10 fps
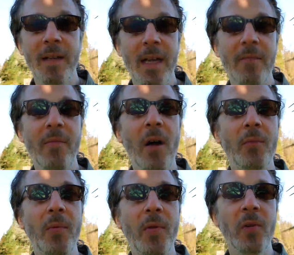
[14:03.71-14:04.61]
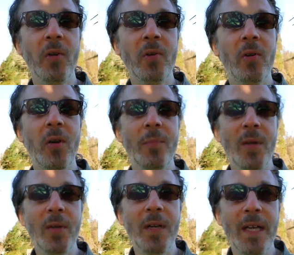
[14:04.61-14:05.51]
Get involved with your local
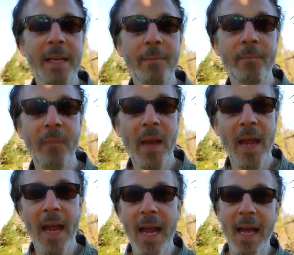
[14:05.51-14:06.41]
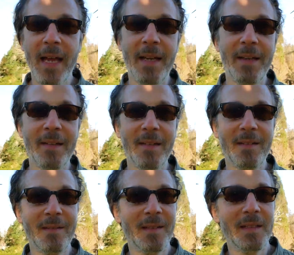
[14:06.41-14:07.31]
community, and
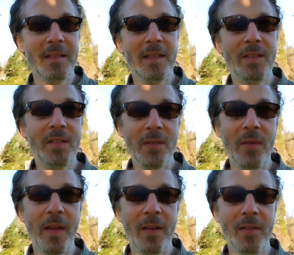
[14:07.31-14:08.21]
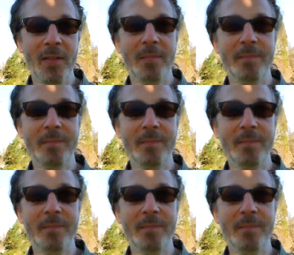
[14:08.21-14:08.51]
let's do this.